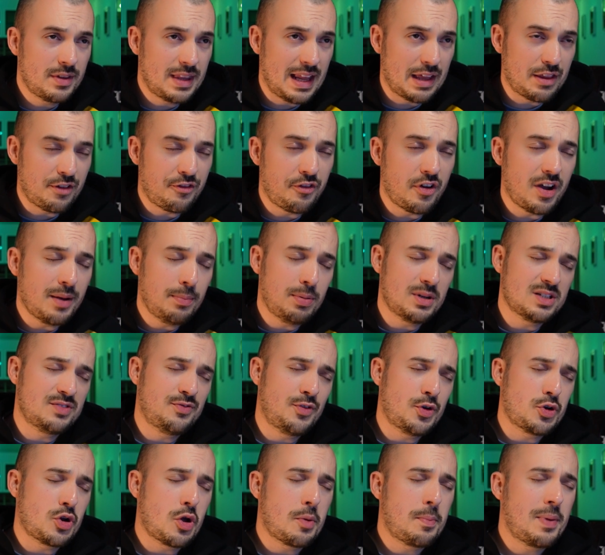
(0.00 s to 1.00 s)
Now the 5 plus
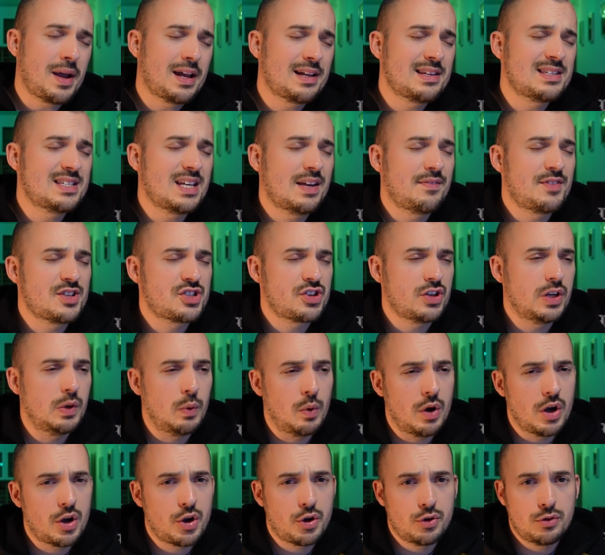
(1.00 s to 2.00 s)
3 no oh pain save is going to
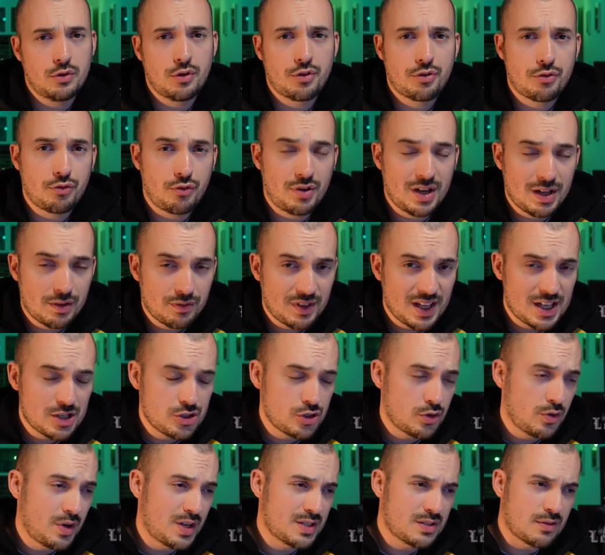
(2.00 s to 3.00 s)
work on all three of these
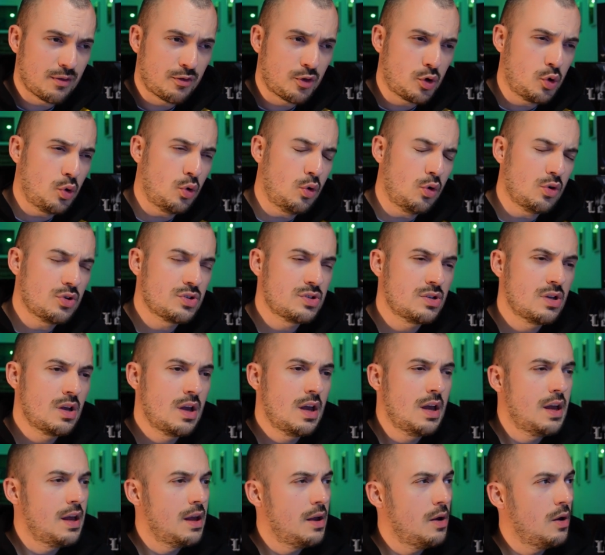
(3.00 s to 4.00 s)
units, of course.
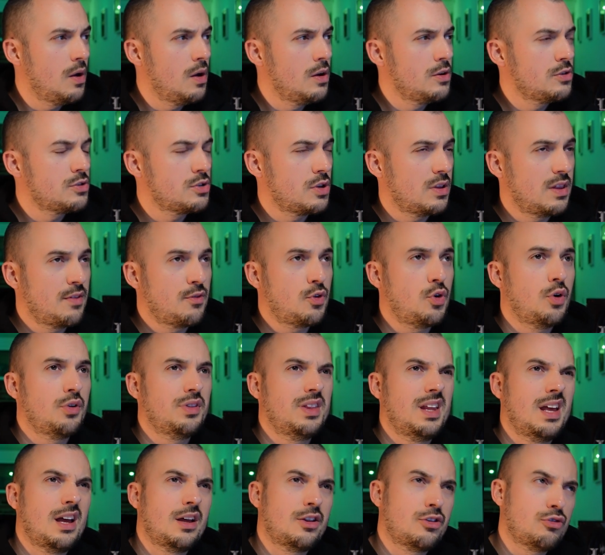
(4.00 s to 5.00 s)
So they've
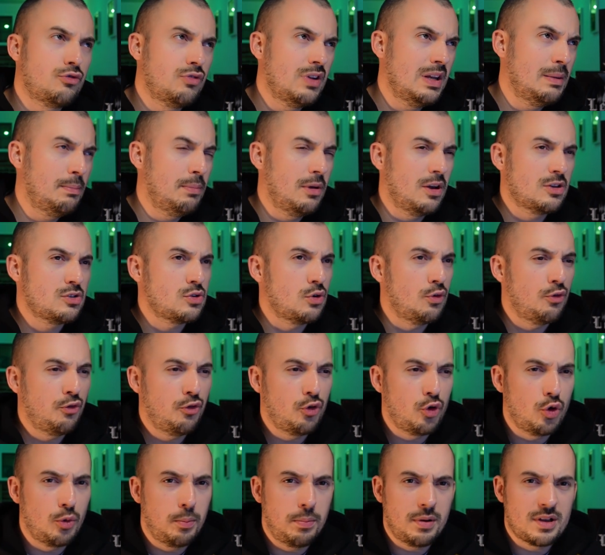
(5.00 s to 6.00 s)
got their 3 plus or
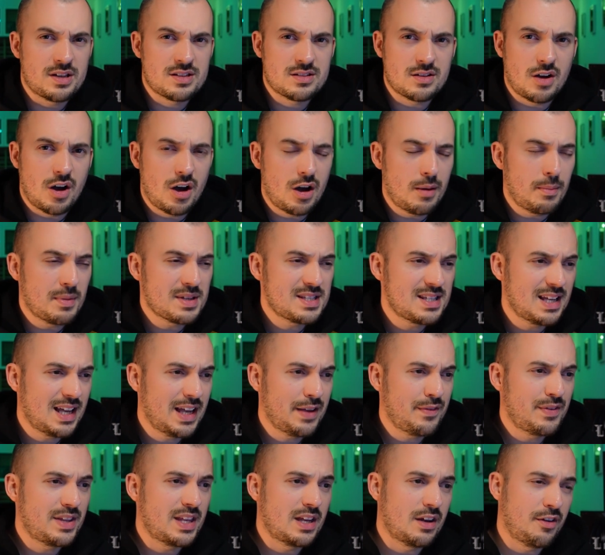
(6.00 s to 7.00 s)
4 plus armor
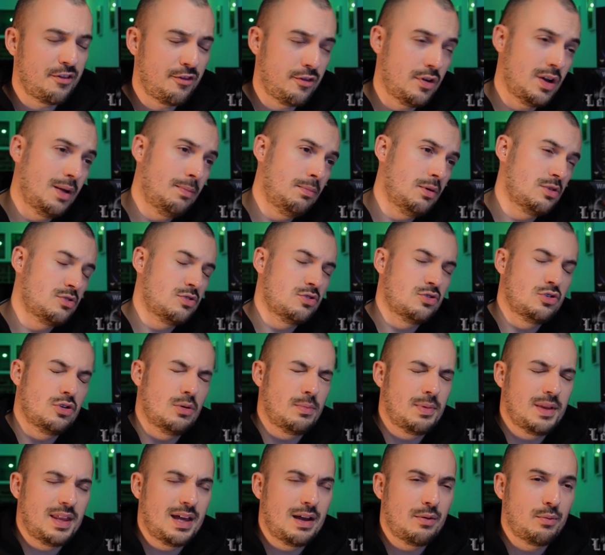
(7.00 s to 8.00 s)
save, and then a 5 plus on
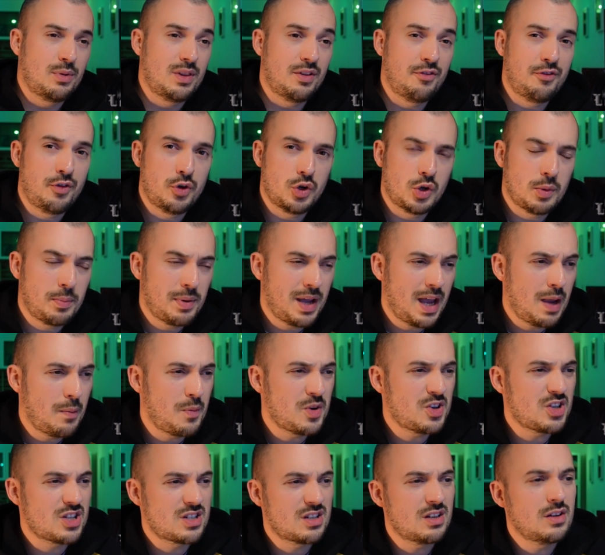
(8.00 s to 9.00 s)
top of that with the 3 No oh Pain,
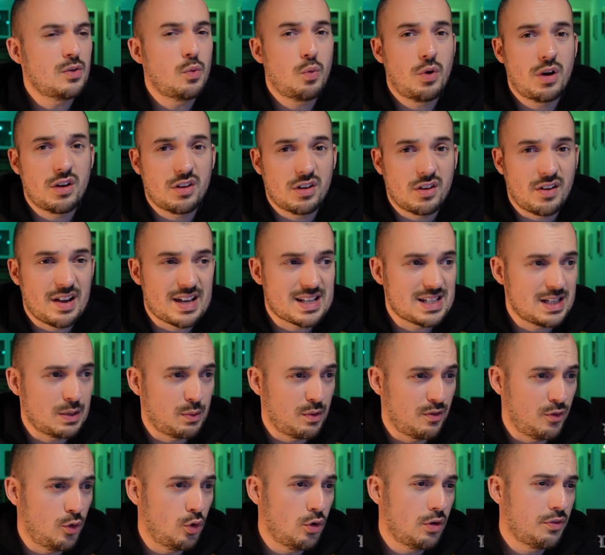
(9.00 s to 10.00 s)
which is going to work nicely
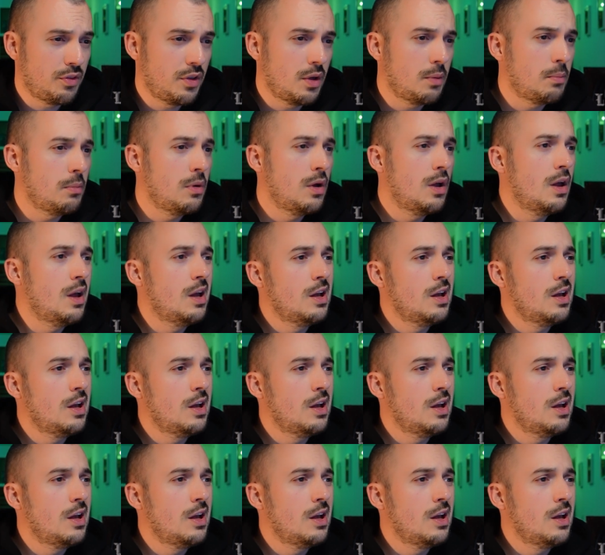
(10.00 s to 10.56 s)
with all of them.